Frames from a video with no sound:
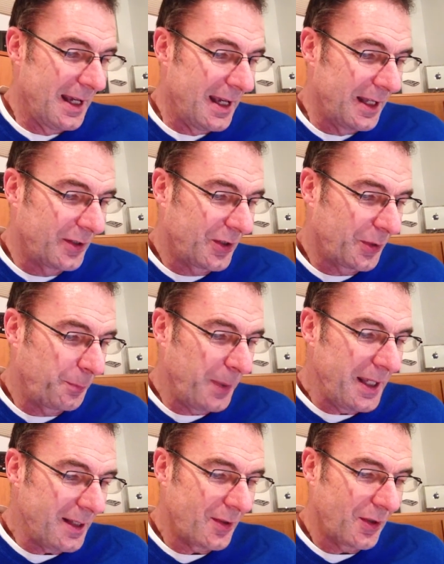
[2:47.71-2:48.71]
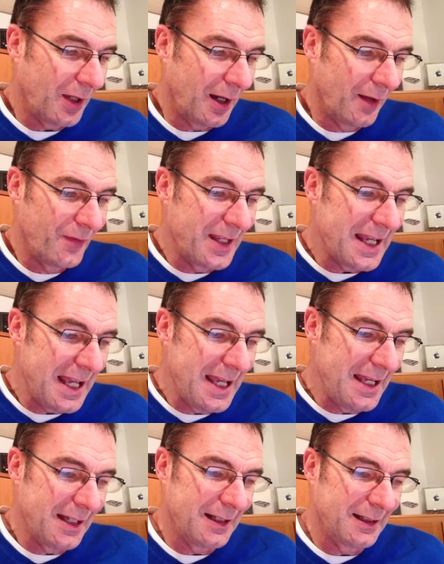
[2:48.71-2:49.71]
It speaks of the
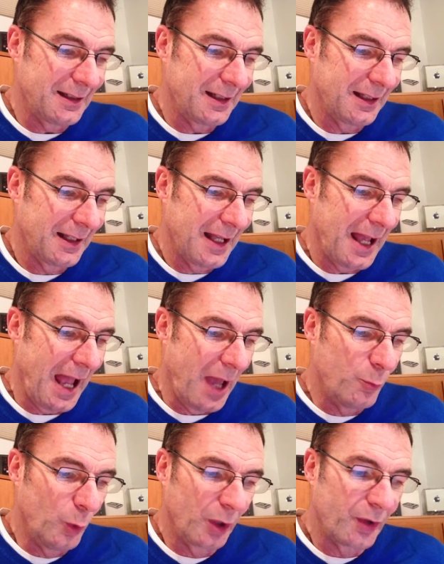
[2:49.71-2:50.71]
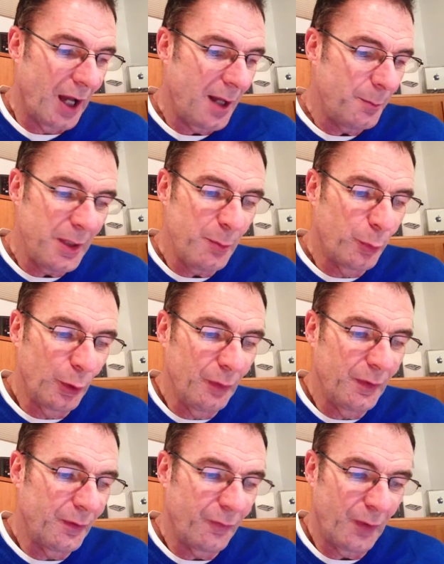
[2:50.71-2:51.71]
end and will not be
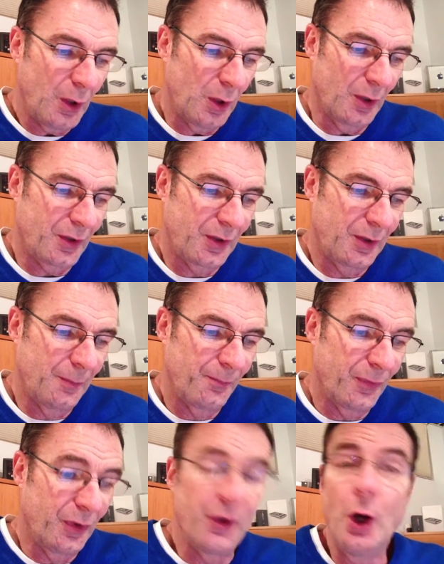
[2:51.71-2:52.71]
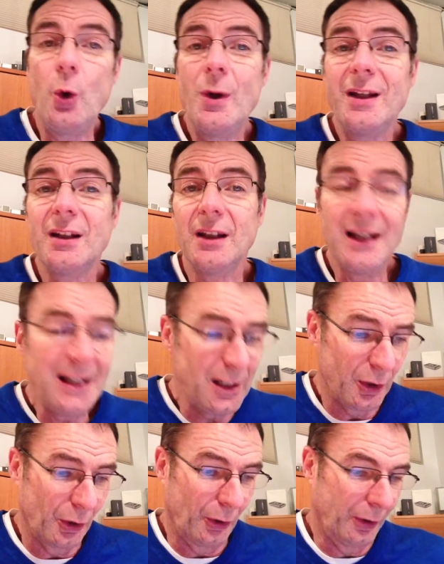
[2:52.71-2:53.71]
proven false. Though it
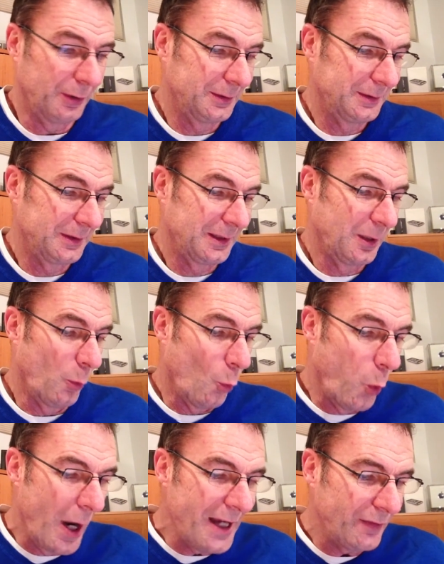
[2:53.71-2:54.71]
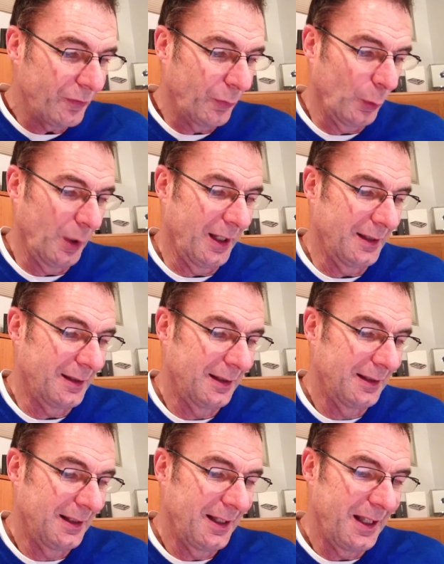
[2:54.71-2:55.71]
linger, wait for it.
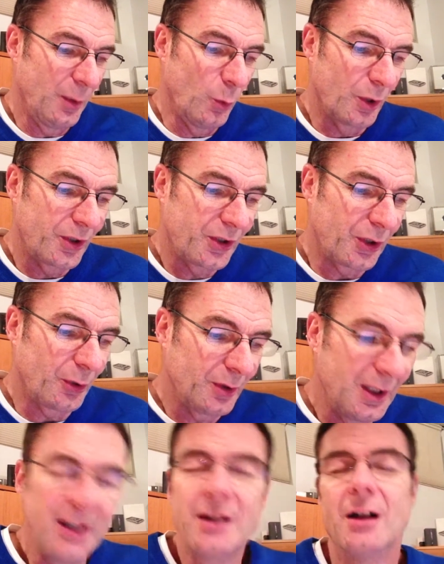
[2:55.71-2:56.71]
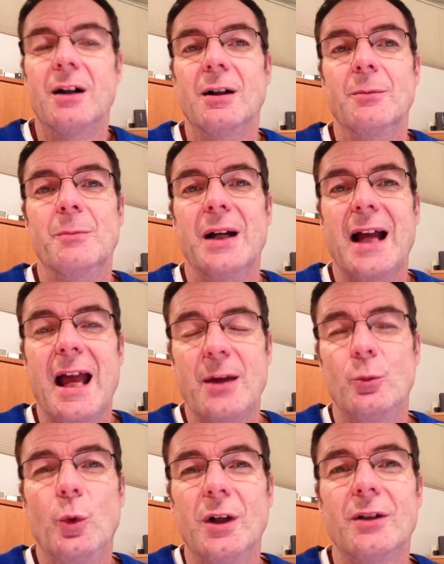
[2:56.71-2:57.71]
It will certainly come
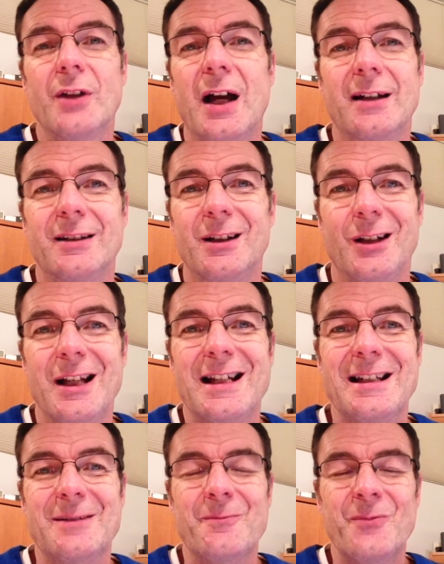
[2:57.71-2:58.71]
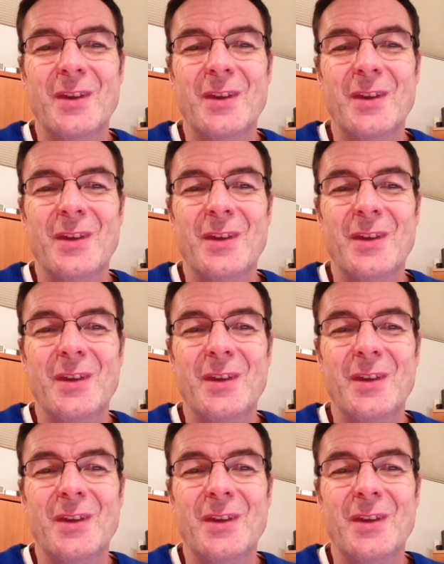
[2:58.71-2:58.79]
and will not delay."